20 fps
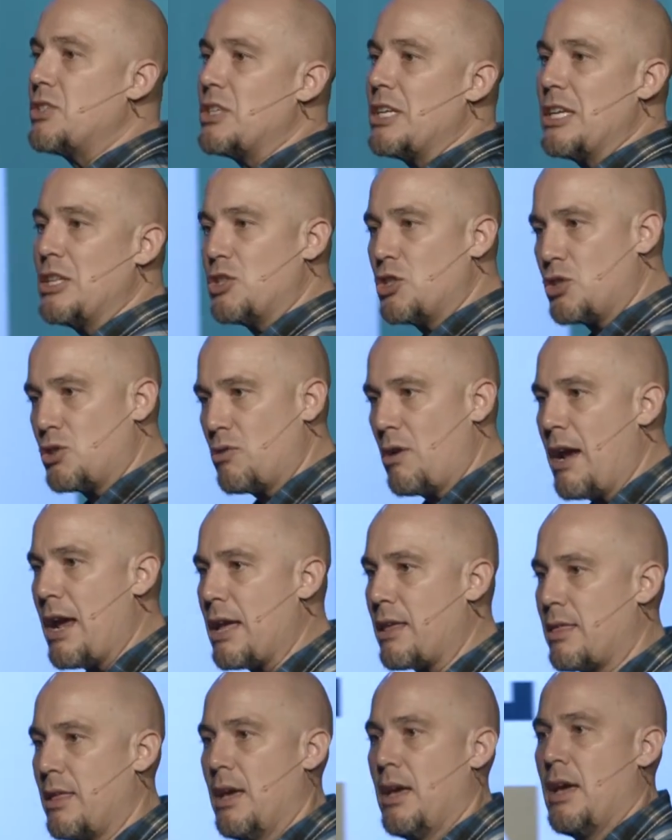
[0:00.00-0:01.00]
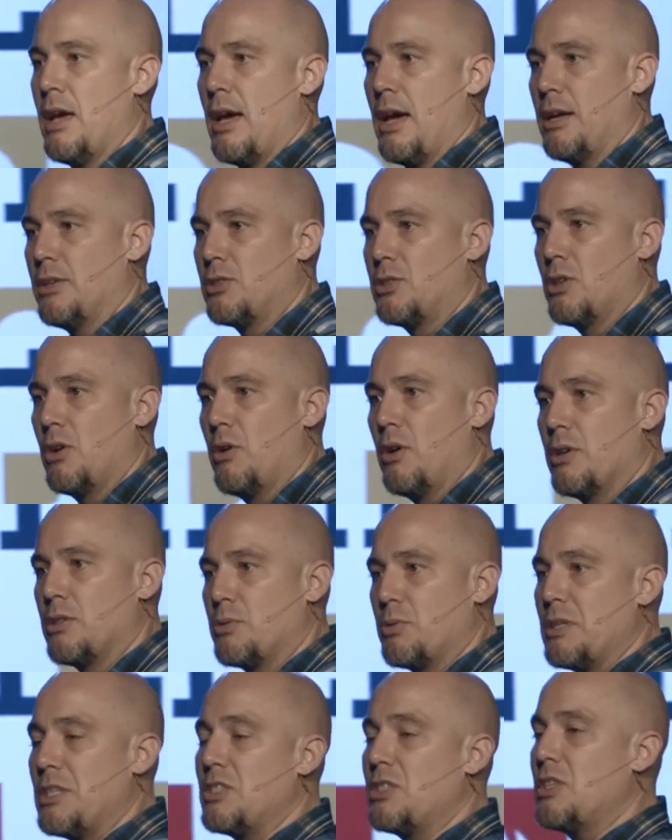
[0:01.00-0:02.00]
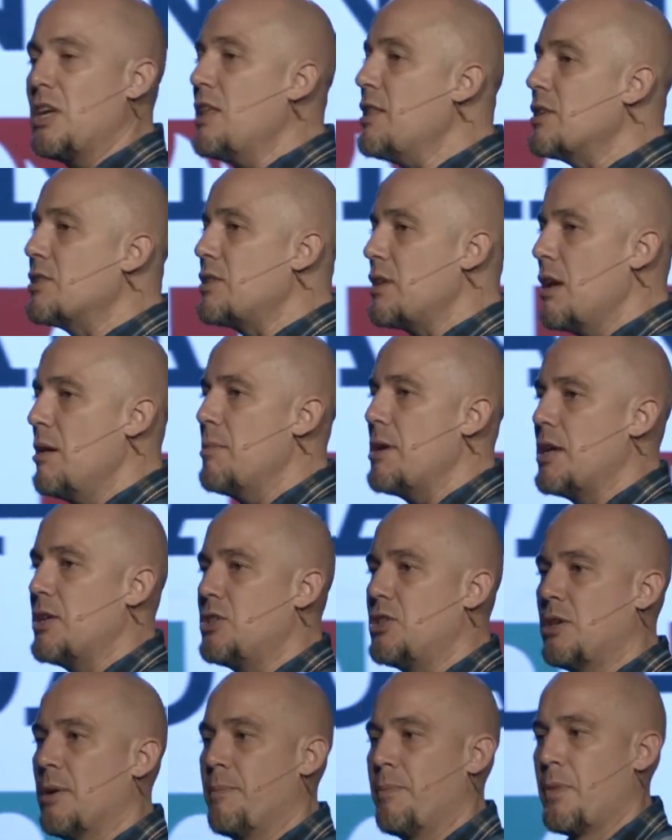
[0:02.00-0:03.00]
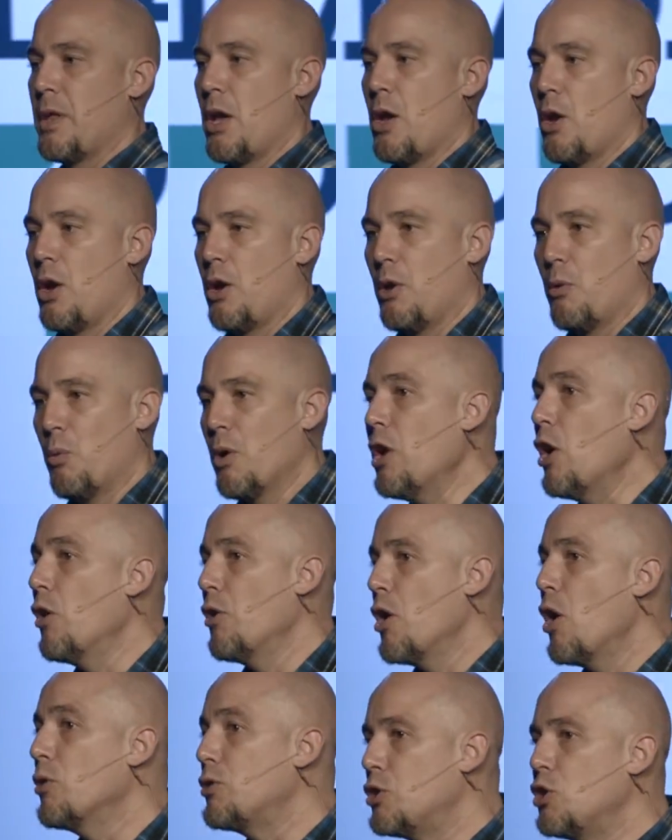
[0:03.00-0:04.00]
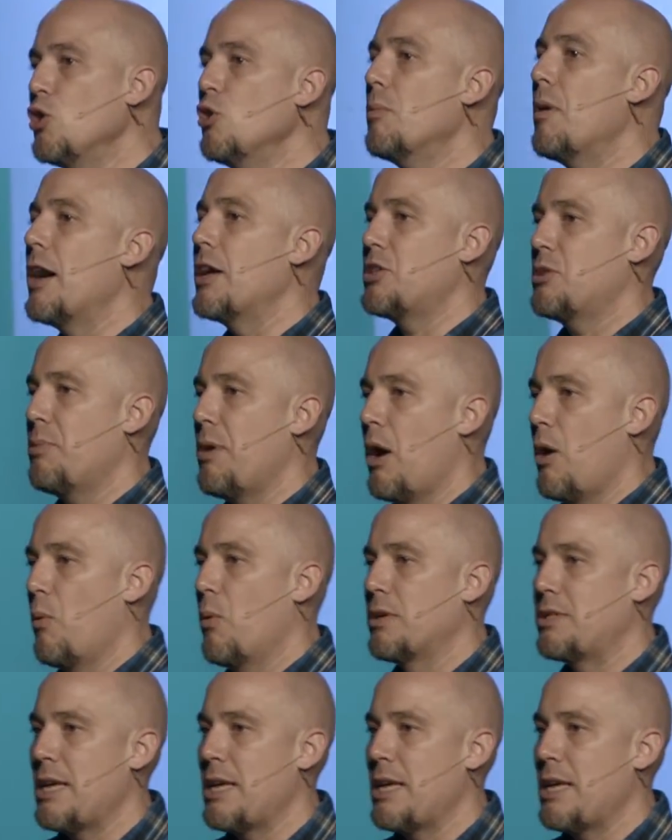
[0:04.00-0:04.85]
in strength. And so, as we see this image, we don't know too much about what's